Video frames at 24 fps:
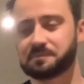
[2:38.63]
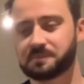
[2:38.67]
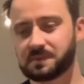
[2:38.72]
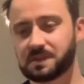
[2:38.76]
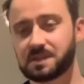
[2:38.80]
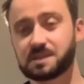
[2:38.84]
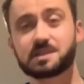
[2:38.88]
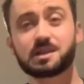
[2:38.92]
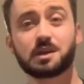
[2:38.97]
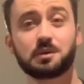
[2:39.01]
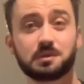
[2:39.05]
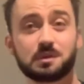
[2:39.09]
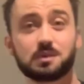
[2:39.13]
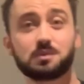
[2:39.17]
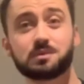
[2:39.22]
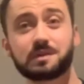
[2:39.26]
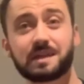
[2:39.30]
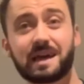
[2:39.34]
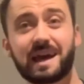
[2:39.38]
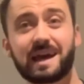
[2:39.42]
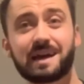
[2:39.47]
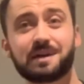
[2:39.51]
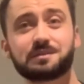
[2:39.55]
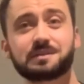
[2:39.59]
So with all
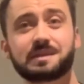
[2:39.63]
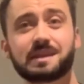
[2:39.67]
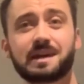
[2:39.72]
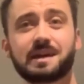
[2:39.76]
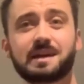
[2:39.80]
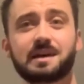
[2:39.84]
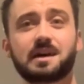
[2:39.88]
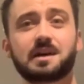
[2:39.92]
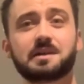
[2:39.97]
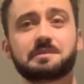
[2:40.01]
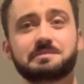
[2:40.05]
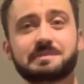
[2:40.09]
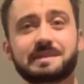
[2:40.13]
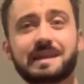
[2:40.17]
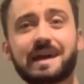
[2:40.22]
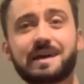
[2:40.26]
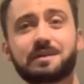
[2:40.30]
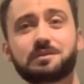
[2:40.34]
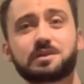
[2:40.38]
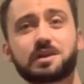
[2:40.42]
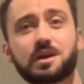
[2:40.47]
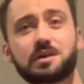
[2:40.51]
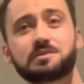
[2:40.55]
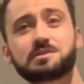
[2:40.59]
that out there, I'm now
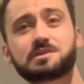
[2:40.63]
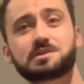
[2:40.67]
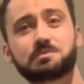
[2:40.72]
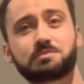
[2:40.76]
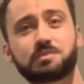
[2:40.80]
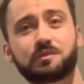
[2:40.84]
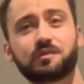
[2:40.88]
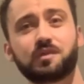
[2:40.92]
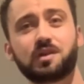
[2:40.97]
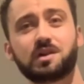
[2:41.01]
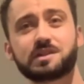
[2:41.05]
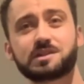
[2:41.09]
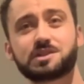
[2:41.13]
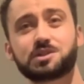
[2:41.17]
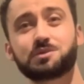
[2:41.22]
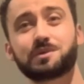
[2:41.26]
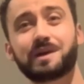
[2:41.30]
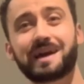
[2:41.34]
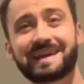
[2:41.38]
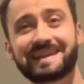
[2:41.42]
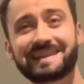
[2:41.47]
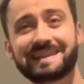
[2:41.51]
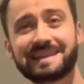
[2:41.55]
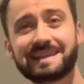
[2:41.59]
going to provide you
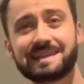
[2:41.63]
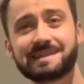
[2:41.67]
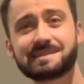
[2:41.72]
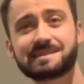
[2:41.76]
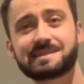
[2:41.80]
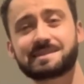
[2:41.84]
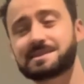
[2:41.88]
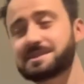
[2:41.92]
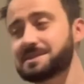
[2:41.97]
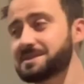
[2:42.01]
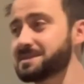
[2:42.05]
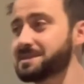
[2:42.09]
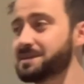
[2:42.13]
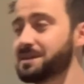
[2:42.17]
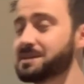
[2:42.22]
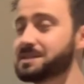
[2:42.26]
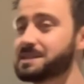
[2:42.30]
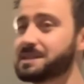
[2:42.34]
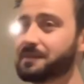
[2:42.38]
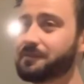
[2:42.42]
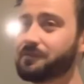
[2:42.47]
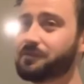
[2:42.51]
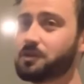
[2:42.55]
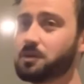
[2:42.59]
a list
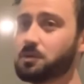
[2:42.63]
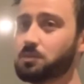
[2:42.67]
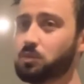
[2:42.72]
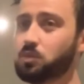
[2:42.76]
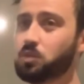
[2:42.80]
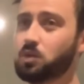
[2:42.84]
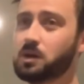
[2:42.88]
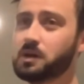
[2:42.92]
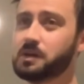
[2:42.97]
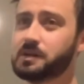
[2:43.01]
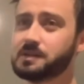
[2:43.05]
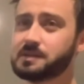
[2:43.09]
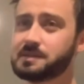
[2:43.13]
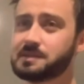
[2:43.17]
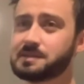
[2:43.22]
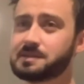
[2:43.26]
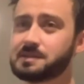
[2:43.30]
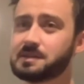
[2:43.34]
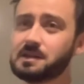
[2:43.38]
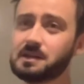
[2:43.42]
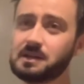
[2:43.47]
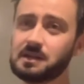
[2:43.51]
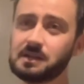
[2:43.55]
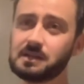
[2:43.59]
starting from worst
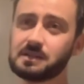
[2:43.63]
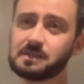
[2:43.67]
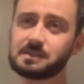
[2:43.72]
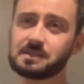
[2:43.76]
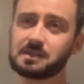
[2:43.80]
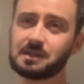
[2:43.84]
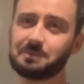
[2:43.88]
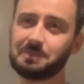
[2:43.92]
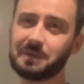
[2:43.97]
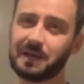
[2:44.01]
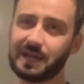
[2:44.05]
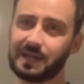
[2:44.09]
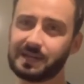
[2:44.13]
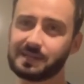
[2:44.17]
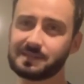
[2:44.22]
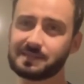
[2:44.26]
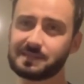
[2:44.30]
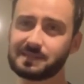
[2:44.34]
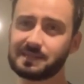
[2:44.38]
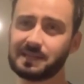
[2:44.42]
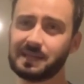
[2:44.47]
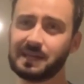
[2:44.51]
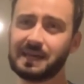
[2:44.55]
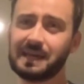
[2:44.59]
to
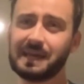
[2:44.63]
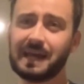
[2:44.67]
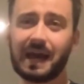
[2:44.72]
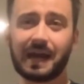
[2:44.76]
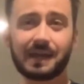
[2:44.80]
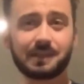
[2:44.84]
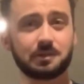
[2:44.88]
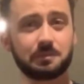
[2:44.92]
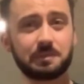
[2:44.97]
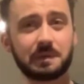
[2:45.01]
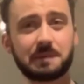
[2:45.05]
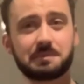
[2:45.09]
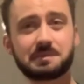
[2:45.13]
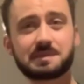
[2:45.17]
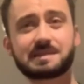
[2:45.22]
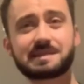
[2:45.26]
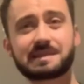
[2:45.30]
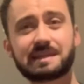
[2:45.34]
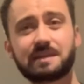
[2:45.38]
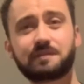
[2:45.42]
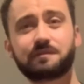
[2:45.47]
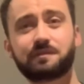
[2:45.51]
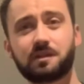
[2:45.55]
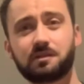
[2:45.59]
best. And you'll be able to
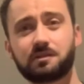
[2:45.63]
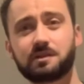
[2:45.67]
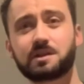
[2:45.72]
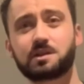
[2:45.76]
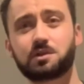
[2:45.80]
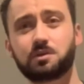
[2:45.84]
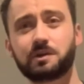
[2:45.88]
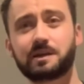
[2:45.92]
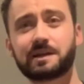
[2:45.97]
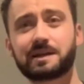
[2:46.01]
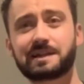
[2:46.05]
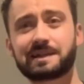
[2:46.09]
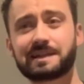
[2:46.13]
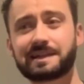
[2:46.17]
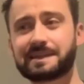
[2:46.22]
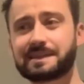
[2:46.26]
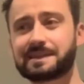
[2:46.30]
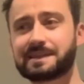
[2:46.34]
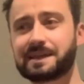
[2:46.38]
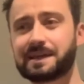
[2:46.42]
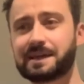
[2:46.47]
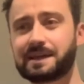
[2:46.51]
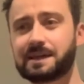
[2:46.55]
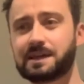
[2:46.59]
see very quickly
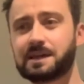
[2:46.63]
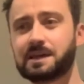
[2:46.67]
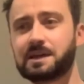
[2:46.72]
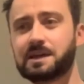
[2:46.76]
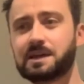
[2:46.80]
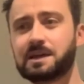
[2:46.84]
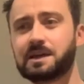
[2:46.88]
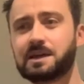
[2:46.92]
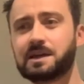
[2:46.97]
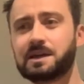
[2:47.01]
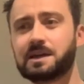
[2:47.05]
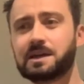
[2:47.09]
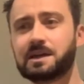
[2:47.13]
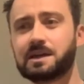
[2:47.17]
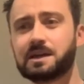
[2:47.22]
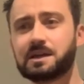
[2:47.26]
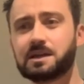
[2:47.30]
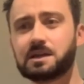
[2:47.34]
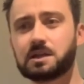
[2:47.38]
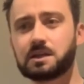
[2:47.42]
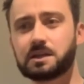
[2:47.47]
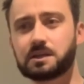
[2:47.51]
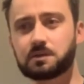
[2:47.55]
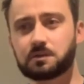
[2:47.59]
that
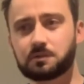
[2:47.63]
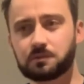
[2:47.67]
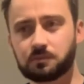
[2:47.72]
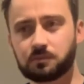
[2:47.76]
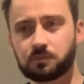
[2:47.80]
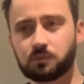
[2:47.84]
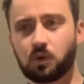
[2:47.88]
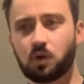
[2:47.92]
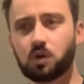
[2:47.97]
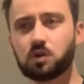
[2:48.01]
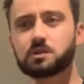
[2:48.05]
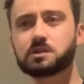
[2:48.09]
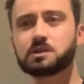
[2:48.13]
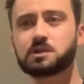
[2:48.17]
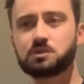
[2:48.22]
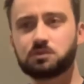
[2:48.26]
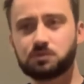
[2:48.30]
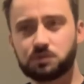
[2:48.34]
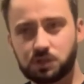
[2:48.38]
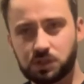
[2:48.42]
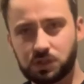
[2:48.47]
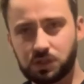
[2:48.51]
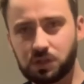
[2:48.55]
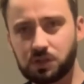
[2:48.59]
what you
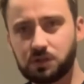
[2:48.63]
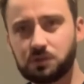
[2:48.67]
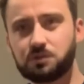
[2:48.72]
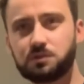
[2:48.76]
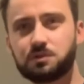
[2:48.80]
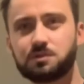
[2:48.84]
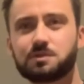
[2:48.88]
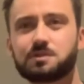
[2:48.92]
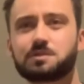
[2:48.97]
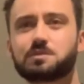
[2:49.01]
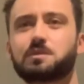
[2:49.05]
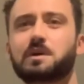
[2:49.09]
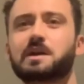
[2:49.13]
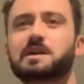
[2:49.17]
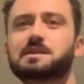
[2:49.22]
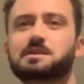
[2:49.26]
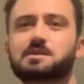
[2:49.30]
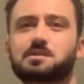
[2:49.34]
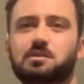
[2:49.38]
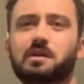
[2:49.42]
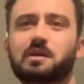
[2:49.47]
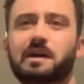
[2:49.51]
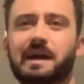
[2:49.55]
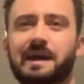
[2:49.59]
choose when
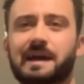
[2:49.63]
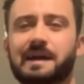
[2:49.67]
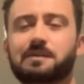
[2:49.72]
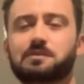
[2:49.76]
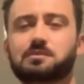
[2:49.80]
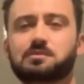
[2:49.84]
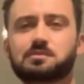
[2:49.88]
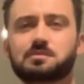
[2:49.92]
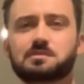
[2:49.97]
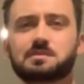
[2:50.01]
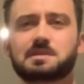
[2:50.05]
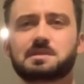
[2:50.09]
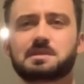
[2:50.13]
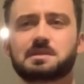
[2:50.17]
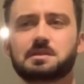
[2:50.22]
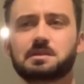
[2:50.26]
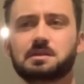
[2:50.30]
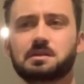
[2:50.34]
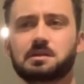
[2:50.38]
you're out